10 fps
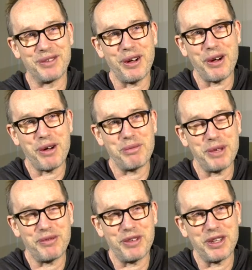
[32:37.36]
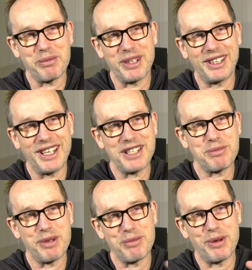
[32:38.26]
of, a bit further, a bit
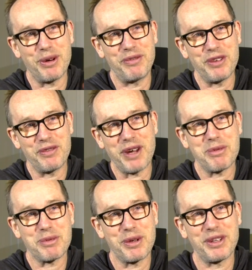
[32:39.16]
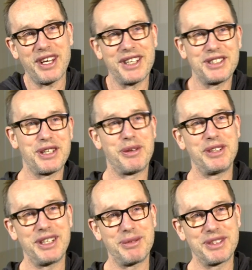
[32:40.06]
less, a bit more, a few frames more of that, and
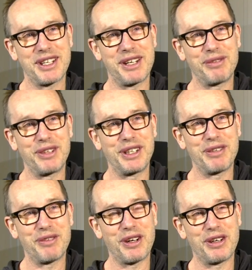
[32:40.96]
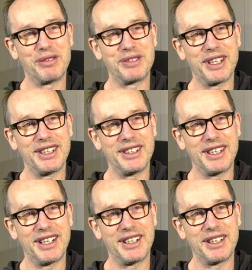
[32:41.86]
so on. He was kind of really involved, and
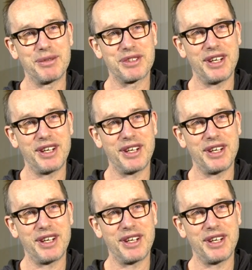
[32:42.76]
that was